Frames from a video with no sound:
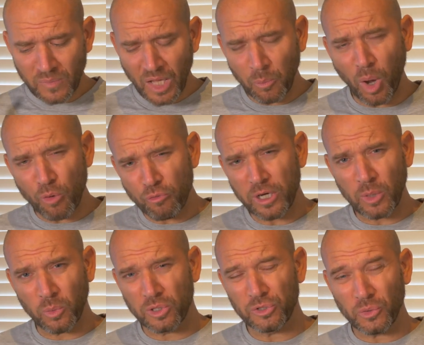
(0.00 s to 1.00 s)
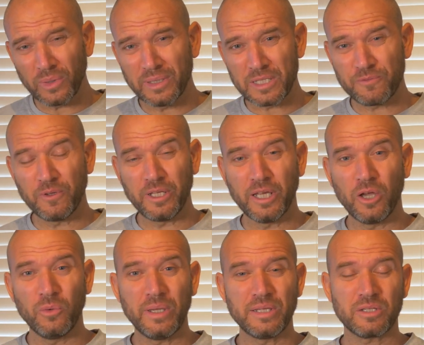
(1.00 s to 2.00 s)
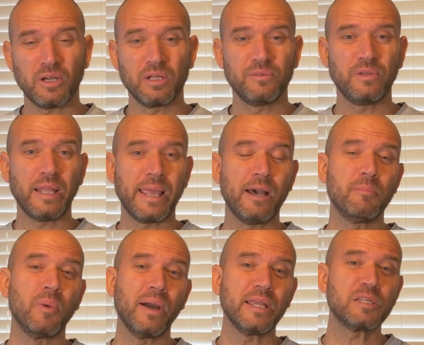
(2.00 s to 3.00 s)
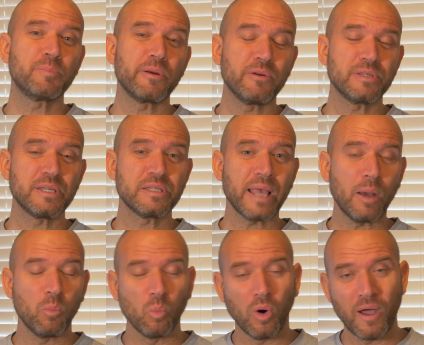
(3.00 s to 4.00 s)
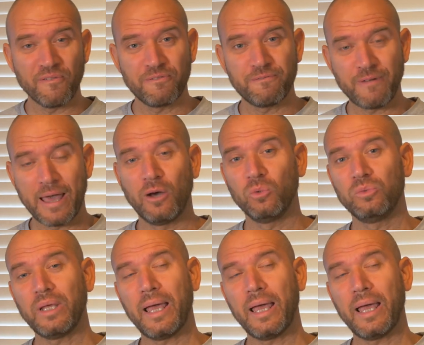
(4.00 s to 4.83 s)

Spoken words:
And what I really want to do in this video is kind of lay out my experiences and what I found